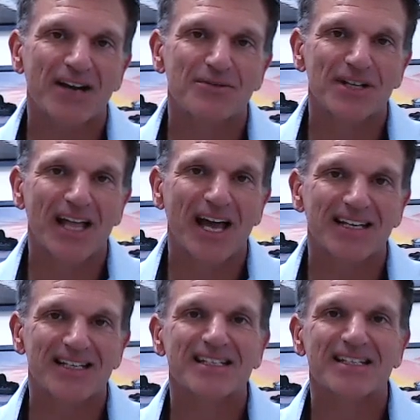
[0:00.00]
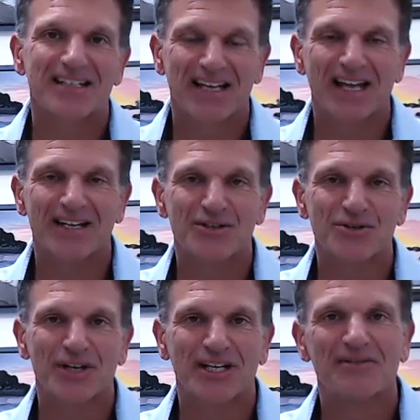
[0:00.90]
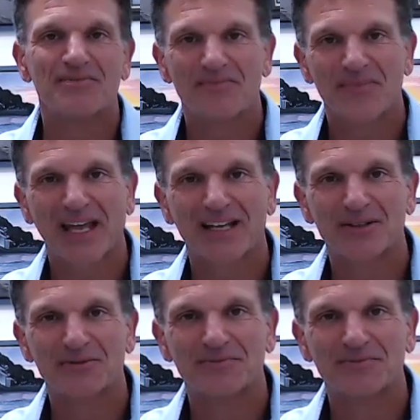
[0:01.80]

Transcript: relax, and enjoy. Thank you.